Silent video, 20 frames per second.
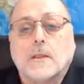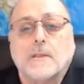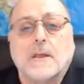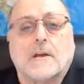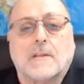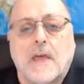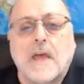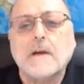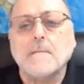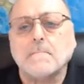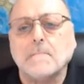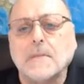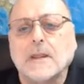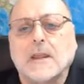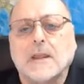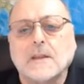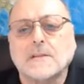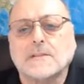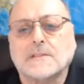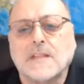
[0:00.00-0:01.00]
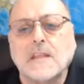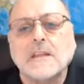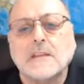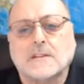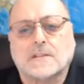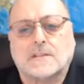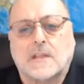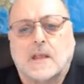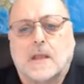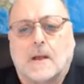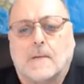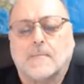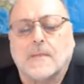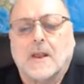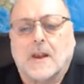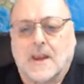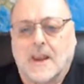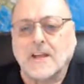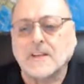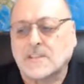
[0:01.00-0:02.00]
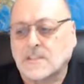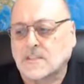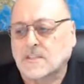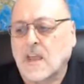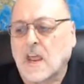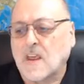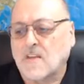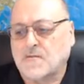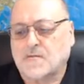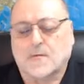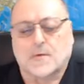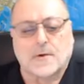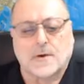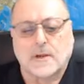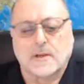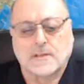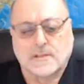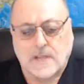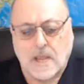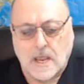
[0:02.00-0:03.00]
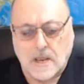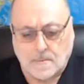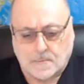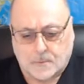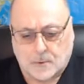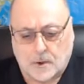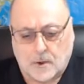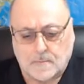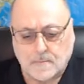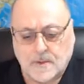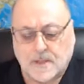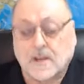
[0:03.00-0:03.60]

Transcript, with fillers: Now that means this then. Let's say, for example,